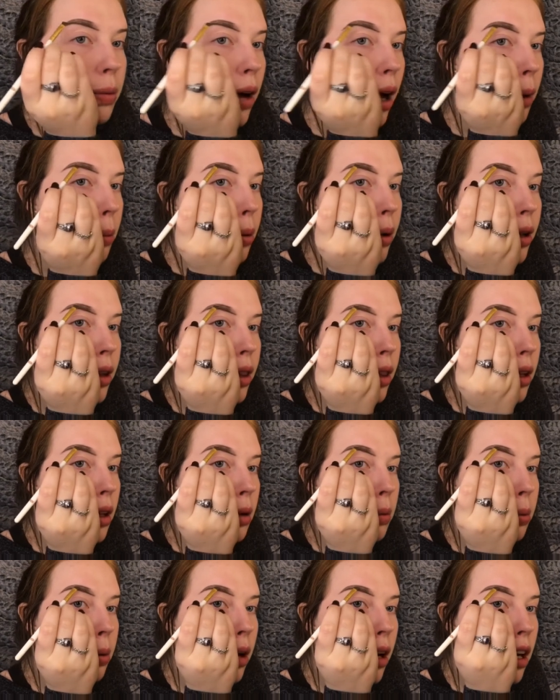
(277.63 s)
I put
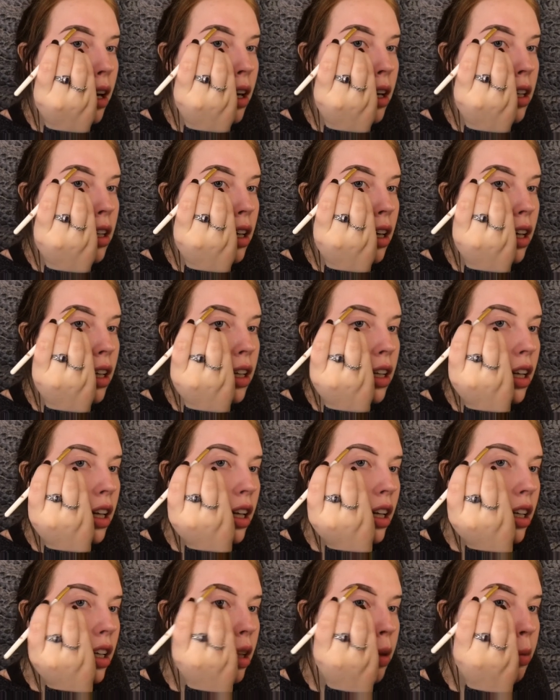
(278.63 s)
the product on the
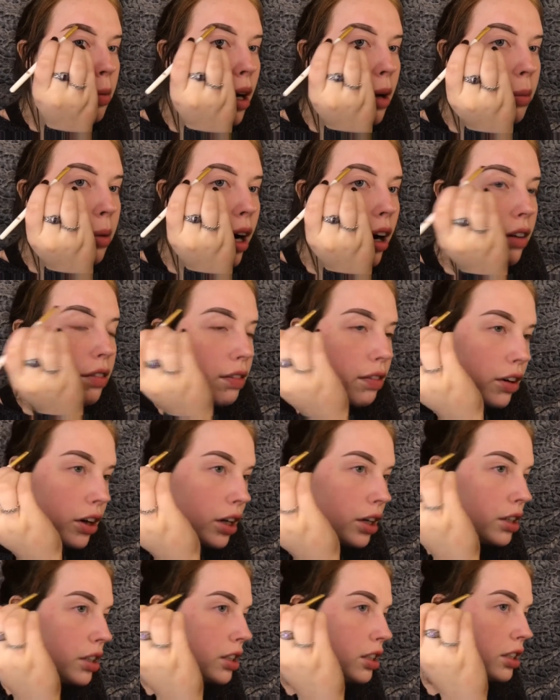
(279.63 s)
end of my brow
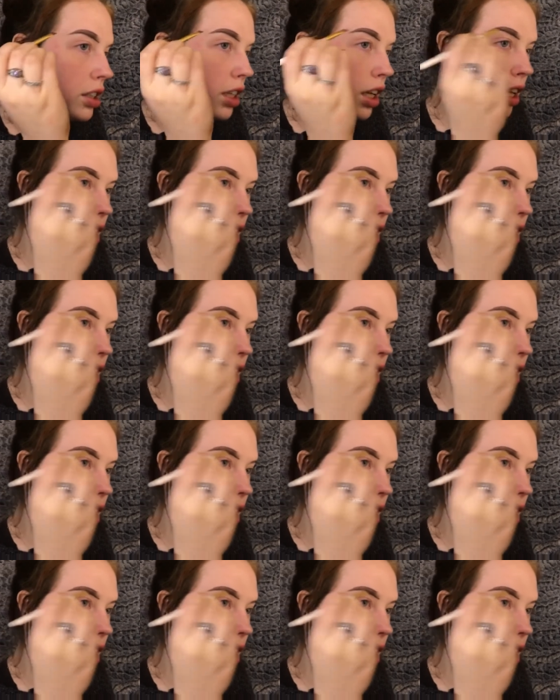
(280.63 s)
first,